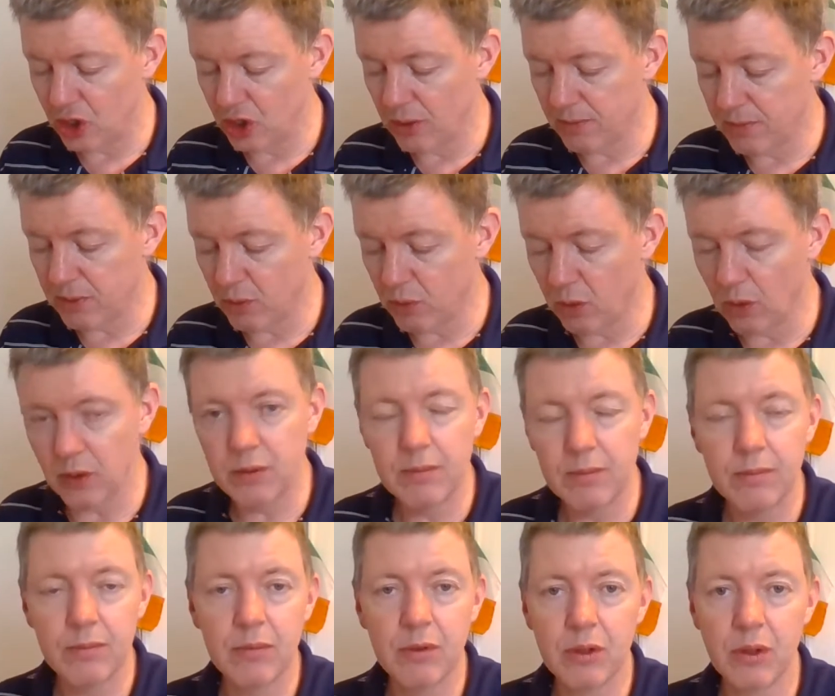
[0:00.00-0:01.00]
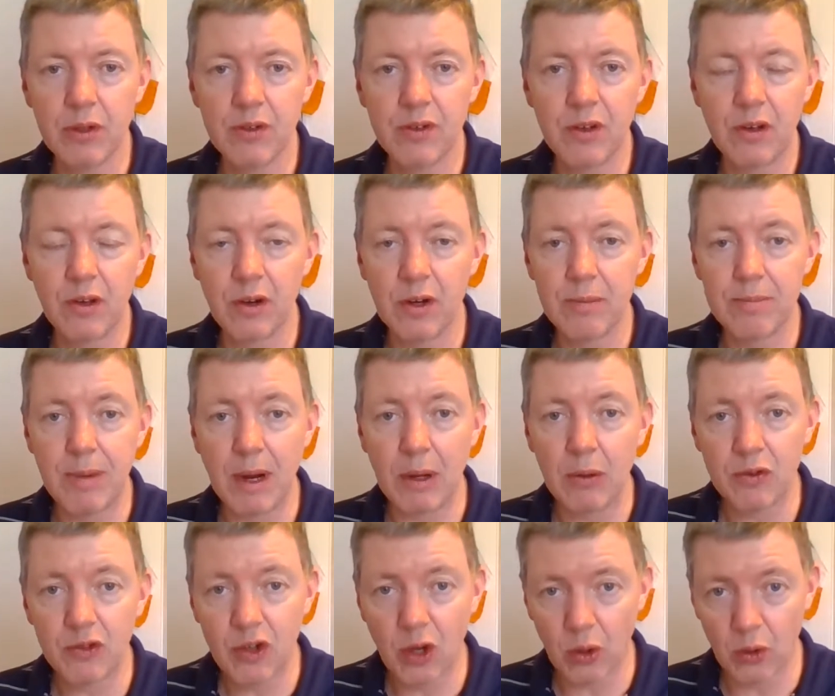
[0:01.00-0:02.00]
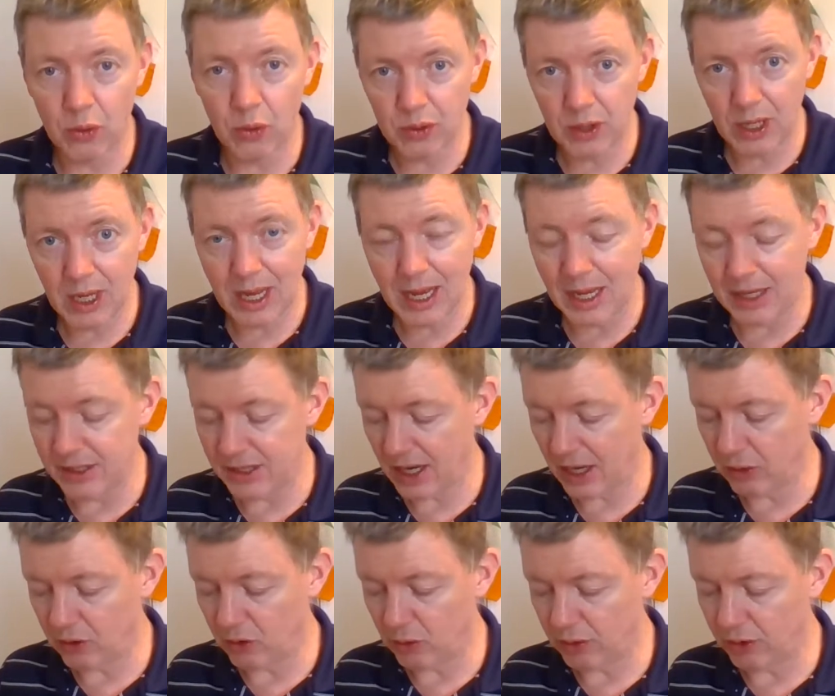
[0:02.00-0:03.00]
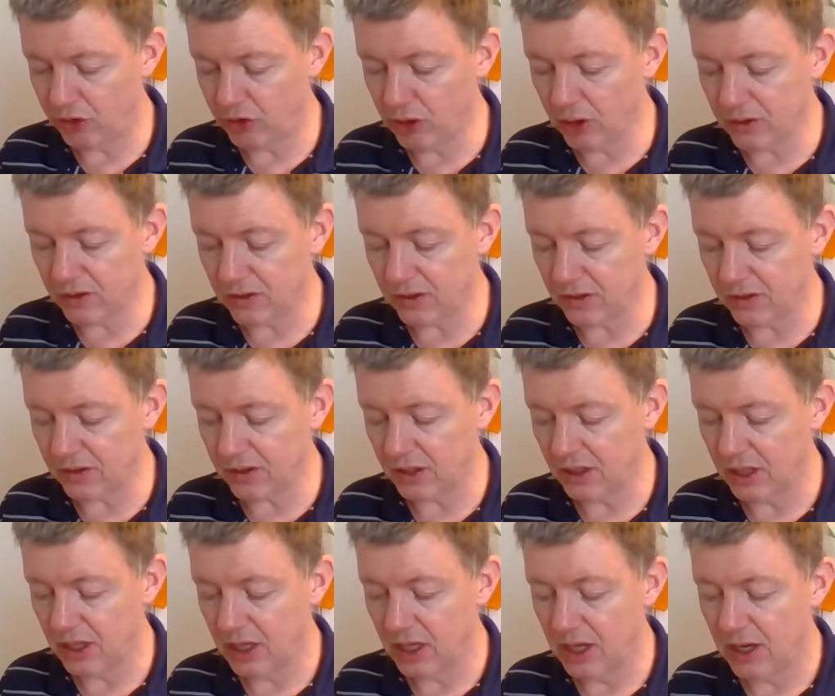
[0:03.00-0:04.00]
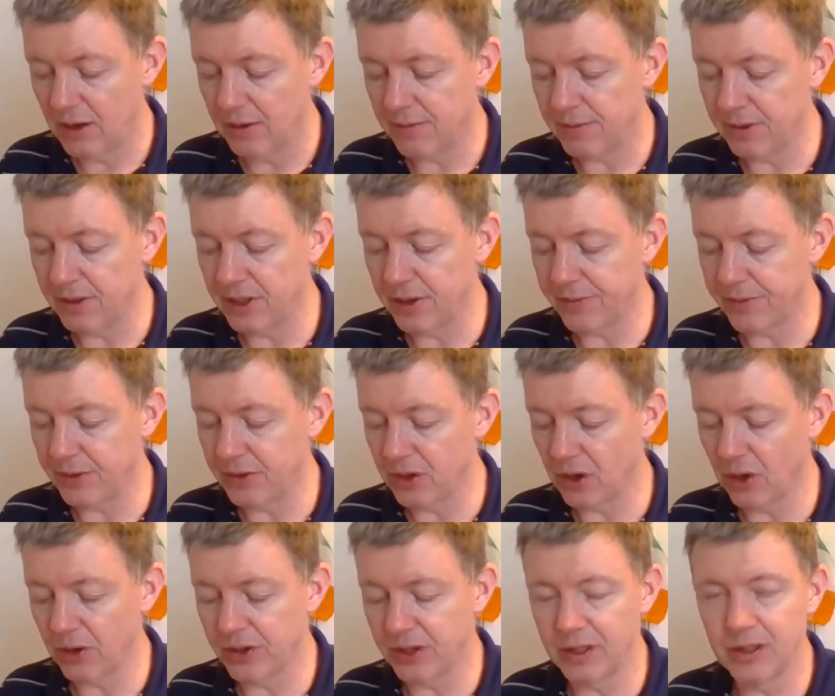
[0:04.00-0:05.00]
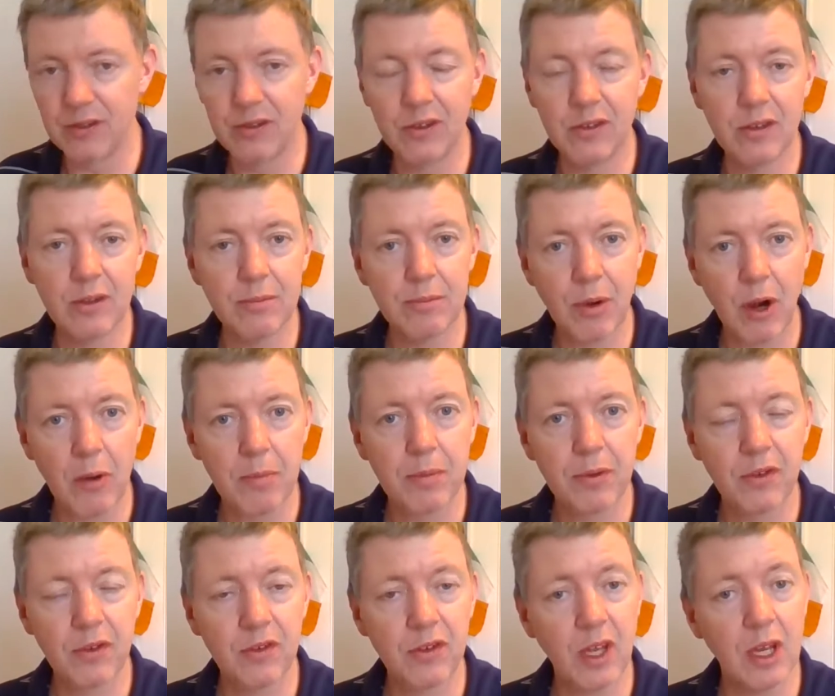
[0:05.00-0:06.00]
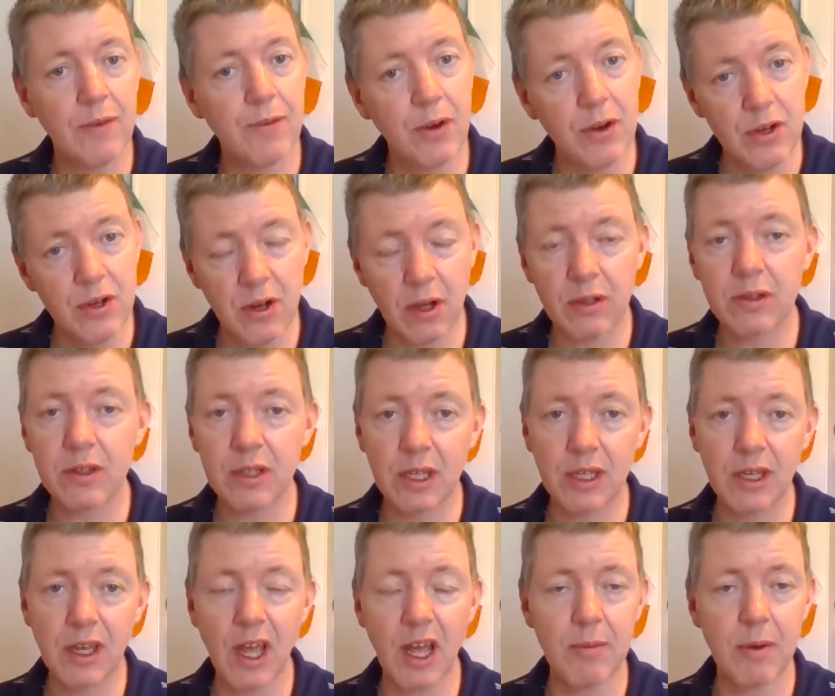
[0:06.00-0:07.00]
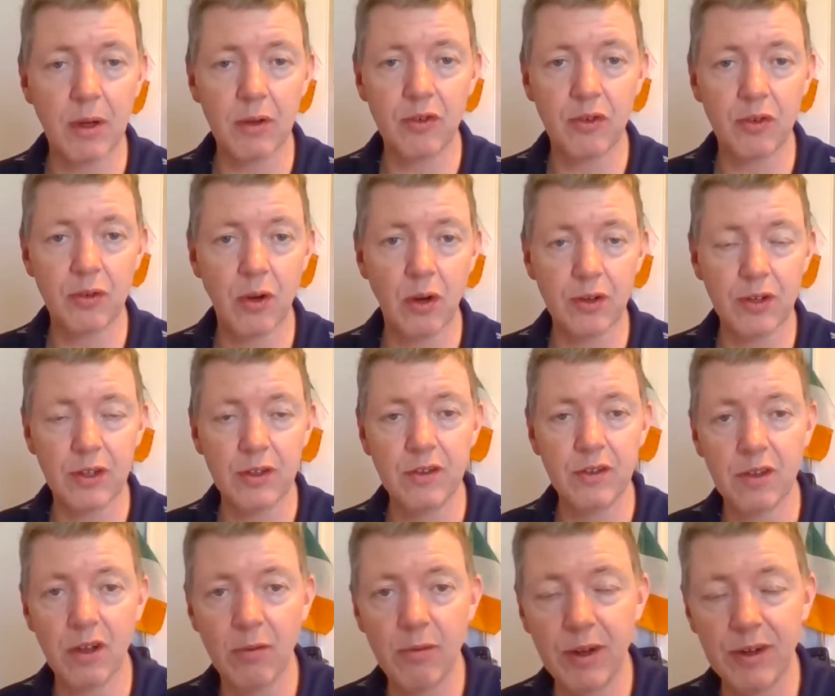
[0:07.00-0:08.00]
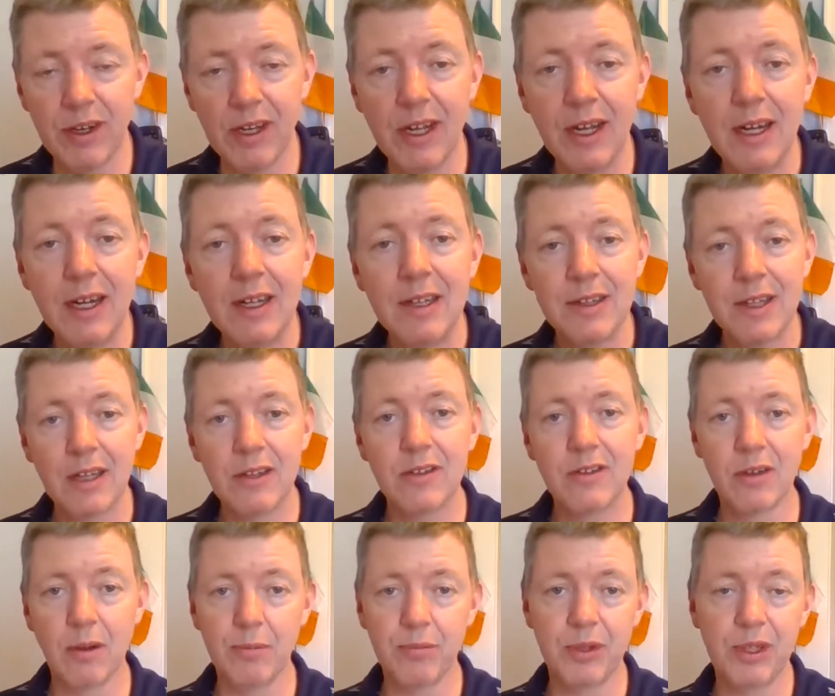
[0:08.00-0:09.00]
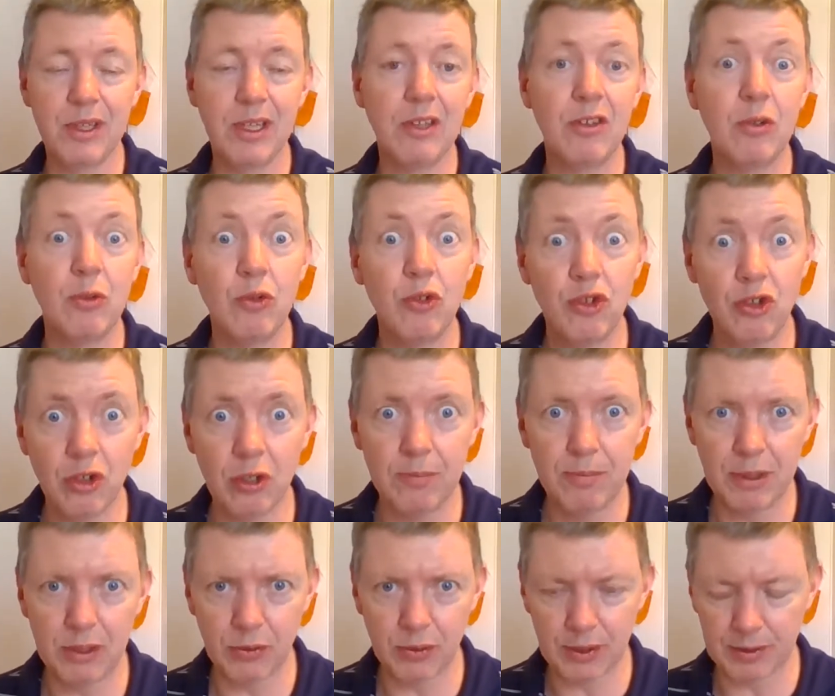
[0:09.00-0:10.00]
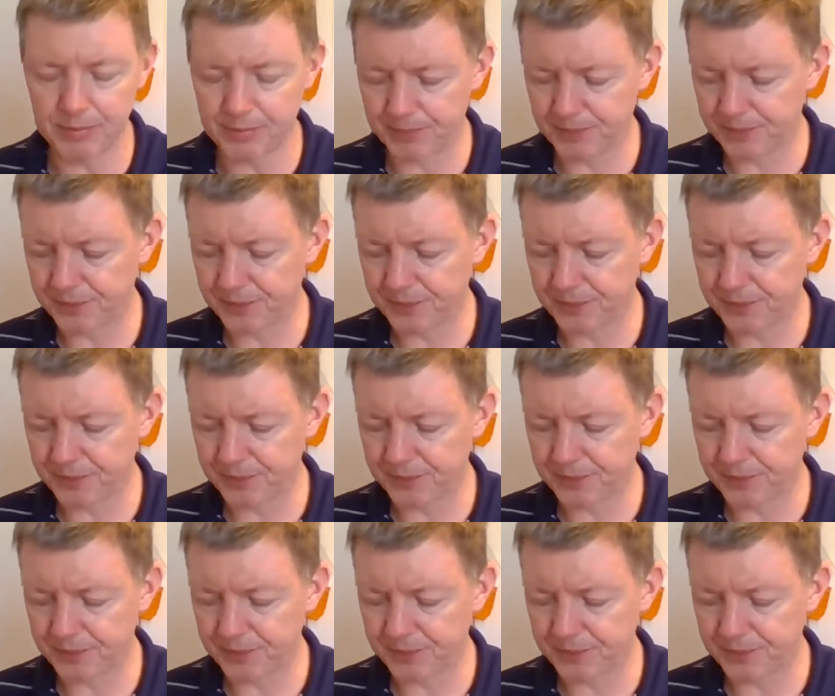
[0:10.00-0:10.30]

Number 1, you're going to learn about tone and how to adjust it for different audiences and purposes. And if you're not thinking about your audience already, that's something that you should be doing.